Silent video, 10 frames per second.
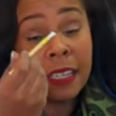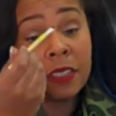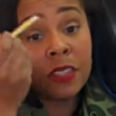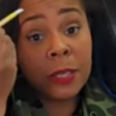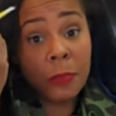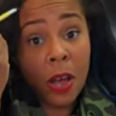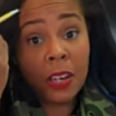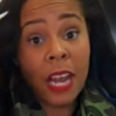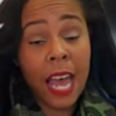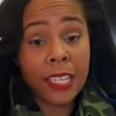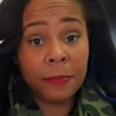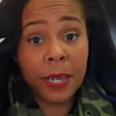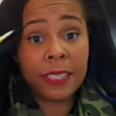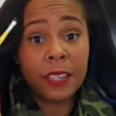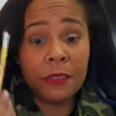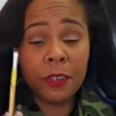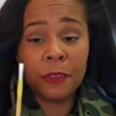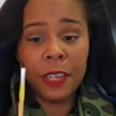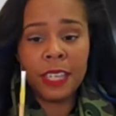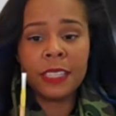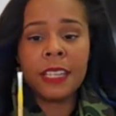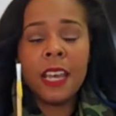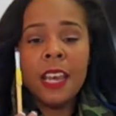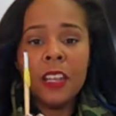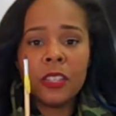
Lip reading: get into smaller aspects of your face.